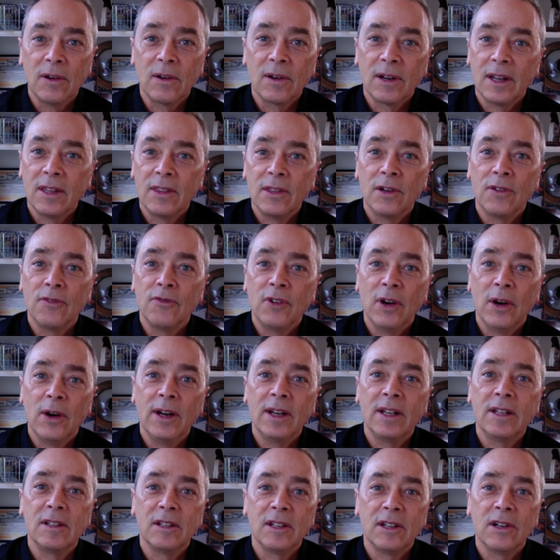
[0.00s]
Okay, they're very
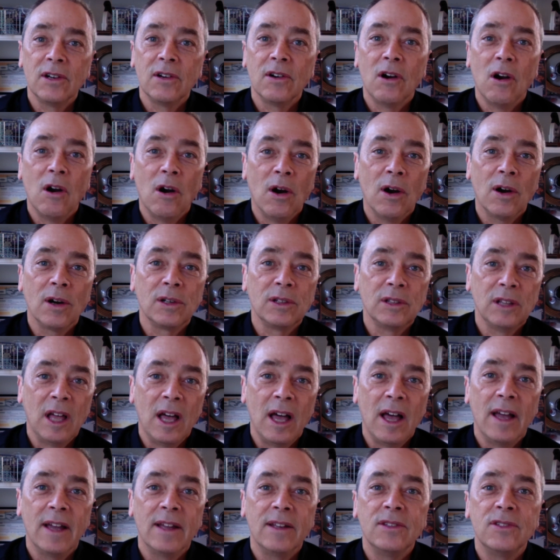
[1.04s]
clear, hard
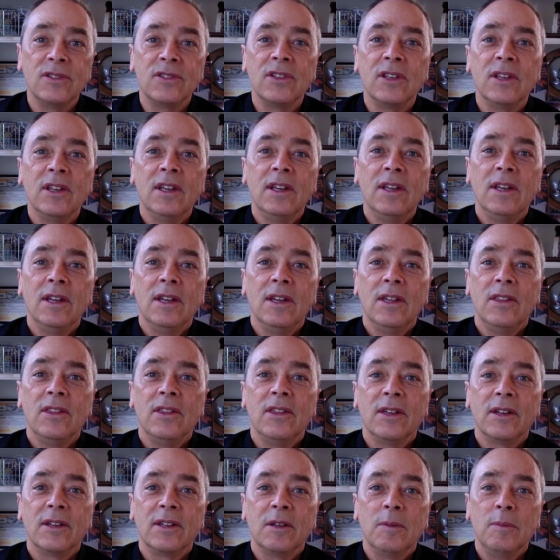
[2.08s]
lines
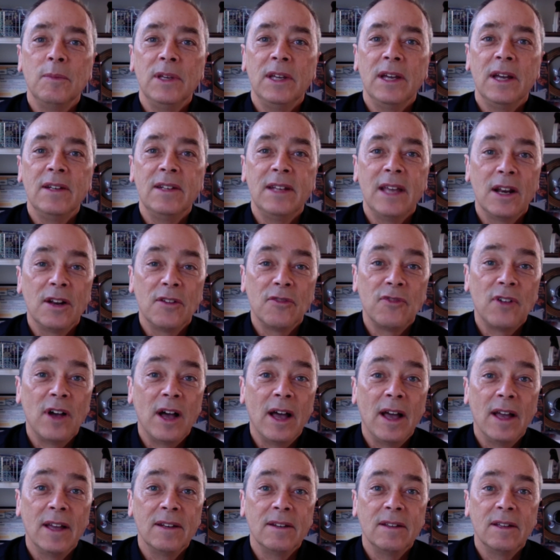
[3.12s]
that can be
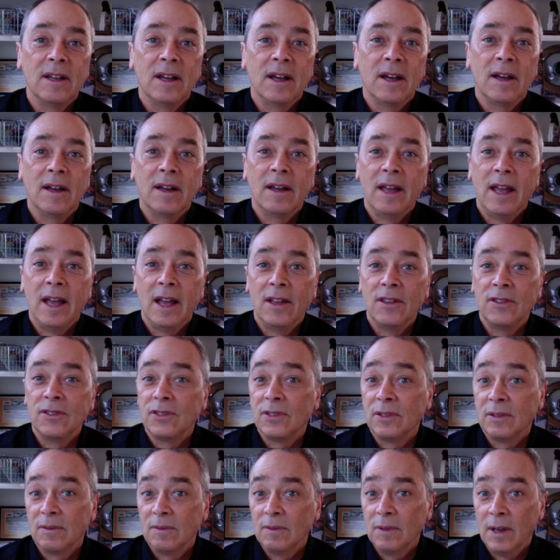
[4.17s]
identified
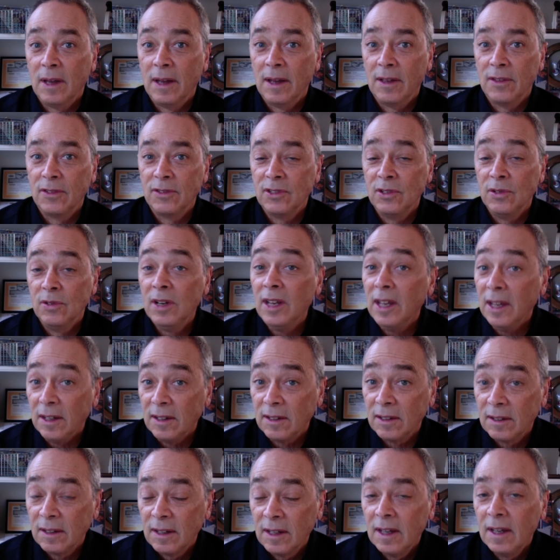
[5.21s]
as unique.